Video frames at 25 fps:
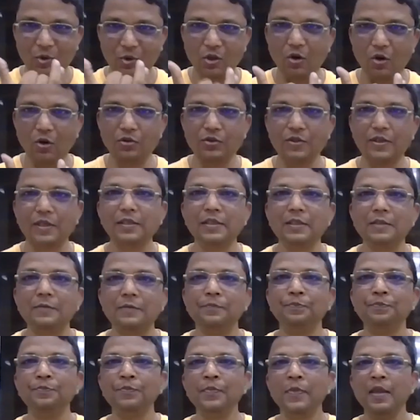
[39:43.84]

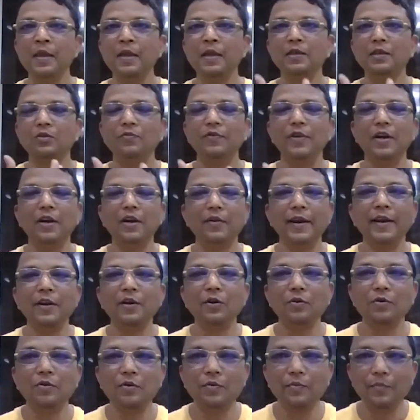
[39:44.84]
nostrils. So So we are trying
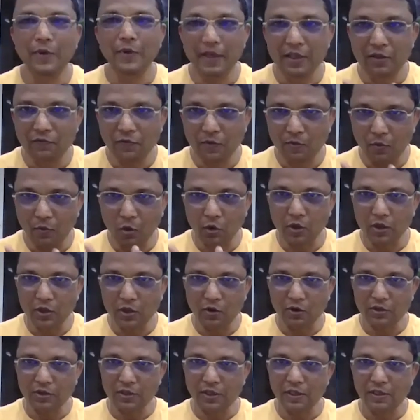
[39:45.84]
to breathe from both the
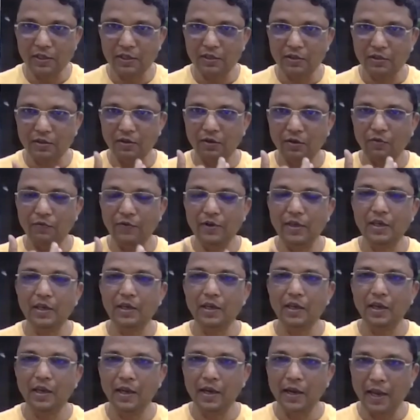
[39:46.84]
nostrils. So
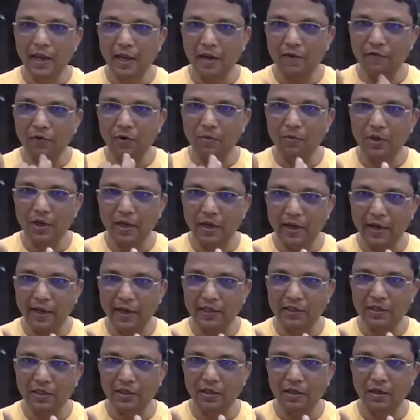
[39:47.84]
we inhale from the
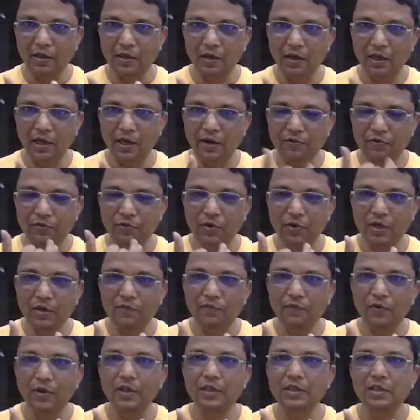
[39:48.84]
next left one
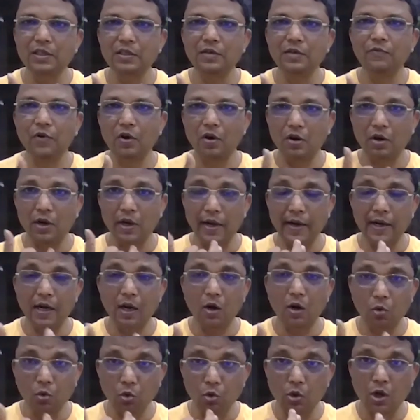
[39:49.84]
first and
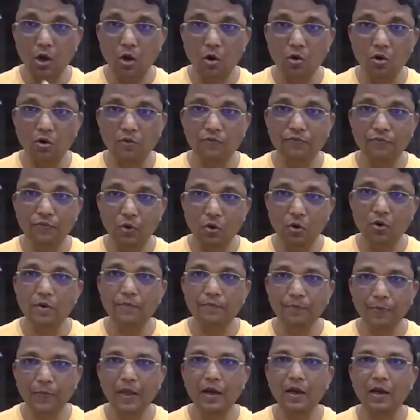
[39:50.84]
to the count of 4
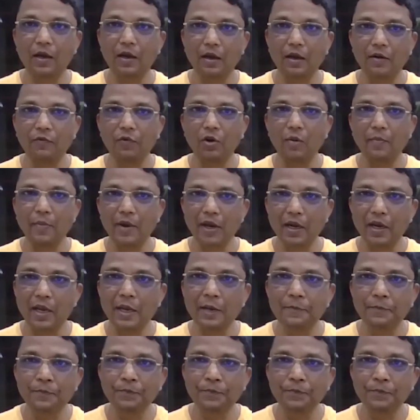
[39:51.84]
for the beginning,